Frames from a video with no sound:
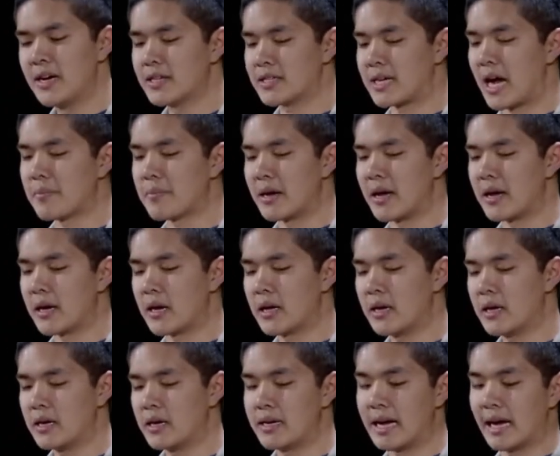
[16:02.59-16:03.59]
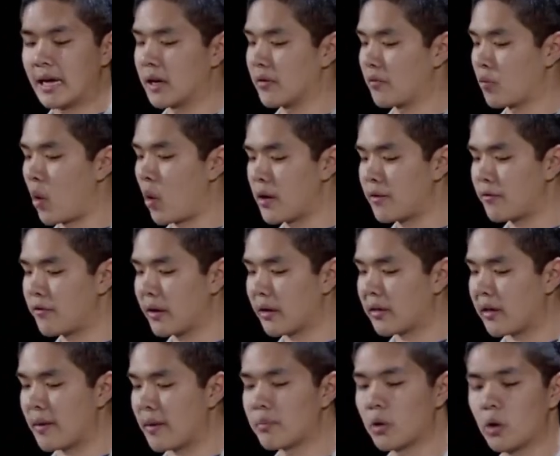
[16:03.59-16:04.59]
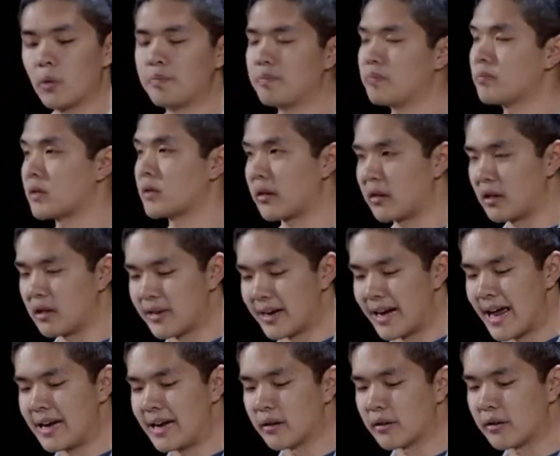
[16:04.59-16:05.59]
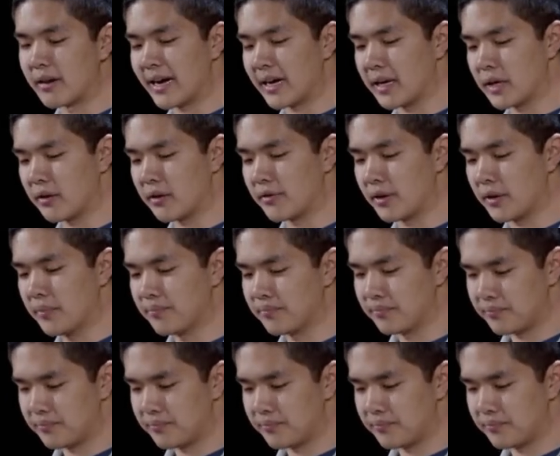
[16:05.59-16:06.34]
Type in -1, for example, to see that n is negative.